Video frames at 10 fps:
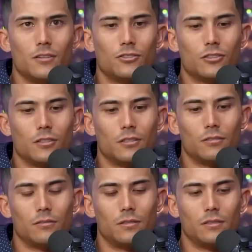
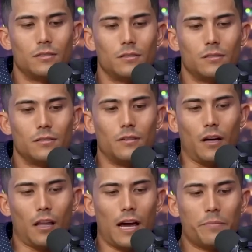So
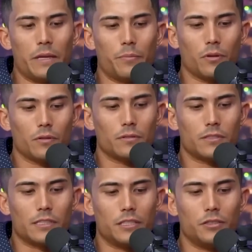a lot of people
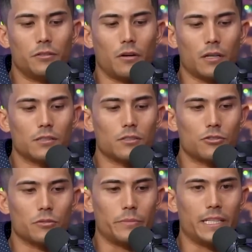see you on
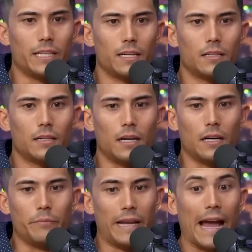social media
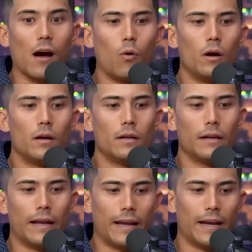um, now.
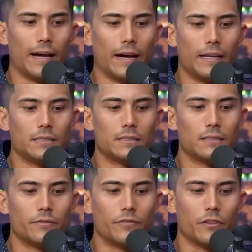And
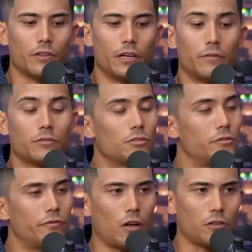for those who
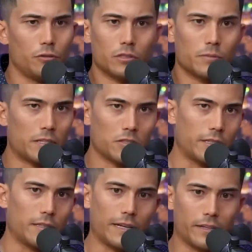follow you,
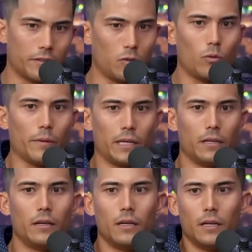especially like the
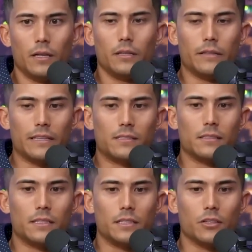women, mm-hmm. they
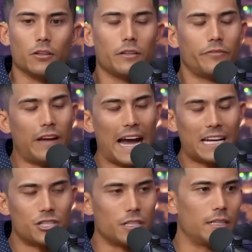see you're into
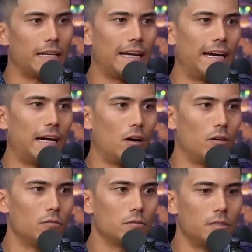fashion
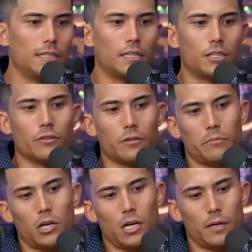now. You know, you're the
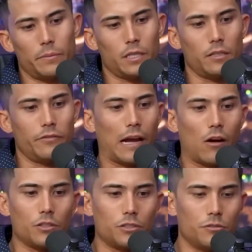mom of our
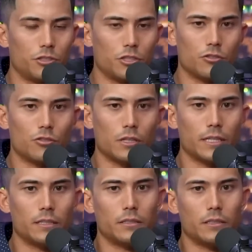two
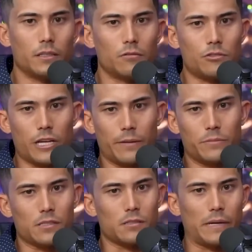children. You know, James
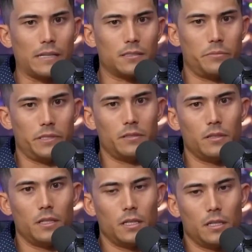is about to be,
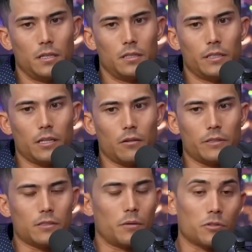you know,
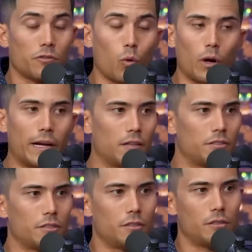he's almost four here
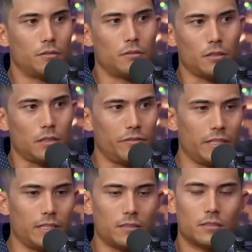soon.
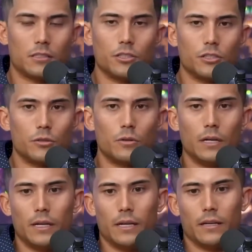Olivia is two.
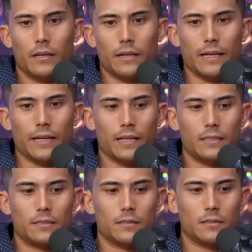
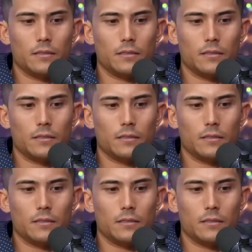And